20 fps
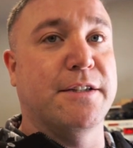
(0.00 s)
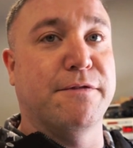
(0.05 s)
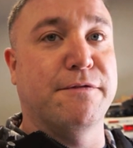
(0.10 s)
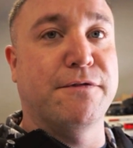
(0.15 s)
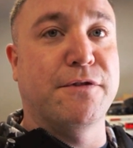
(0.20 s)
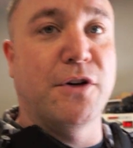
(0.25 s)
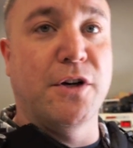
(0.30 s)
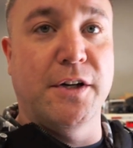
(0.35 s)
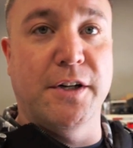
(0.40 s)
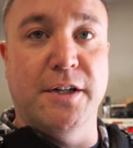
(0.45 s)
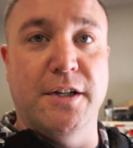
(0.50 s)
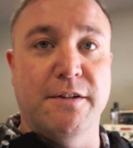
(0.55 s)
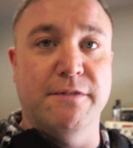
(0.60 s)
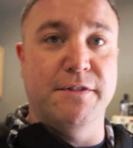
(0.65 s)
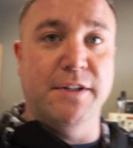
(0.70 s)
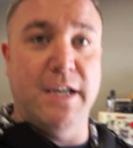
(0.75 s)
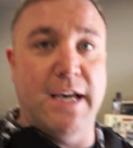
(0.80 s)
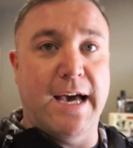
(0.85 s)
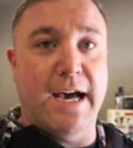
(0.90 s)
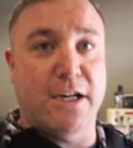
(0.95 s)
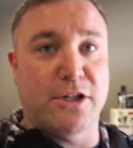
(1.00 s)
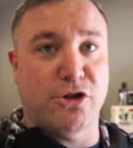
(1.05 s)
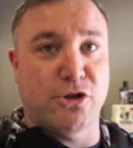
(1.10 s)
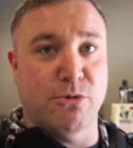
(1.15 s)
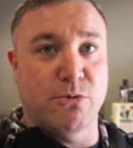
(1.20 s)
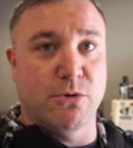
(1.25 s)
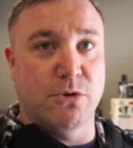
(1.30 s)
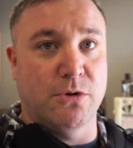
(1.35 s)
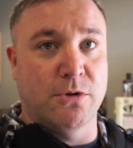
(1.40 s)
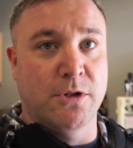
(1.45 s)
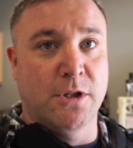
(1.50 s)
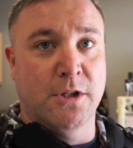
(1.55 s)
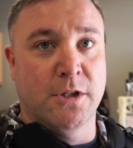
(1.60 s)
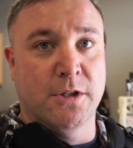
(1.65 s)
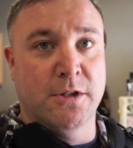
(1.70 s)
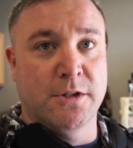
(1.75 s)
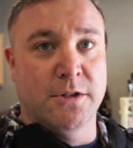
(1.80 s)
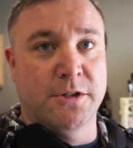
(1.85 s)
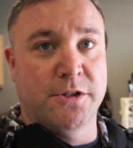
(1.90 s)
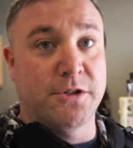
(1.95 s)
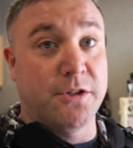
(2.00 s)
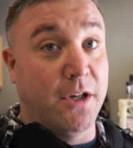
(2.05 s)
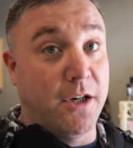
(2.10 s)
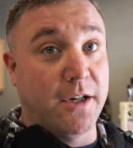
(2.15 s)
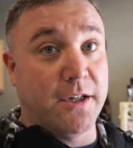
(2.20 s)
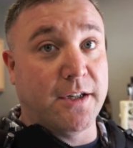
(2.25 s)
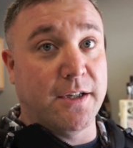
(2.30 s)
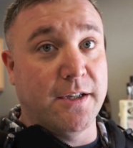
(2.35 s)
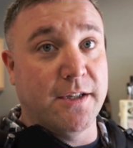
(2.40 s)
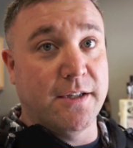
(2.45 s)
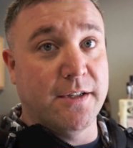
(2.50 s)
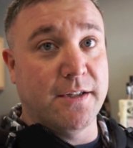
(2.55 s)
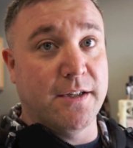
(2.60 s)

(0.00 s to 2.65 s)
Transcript: the front of the actual truck.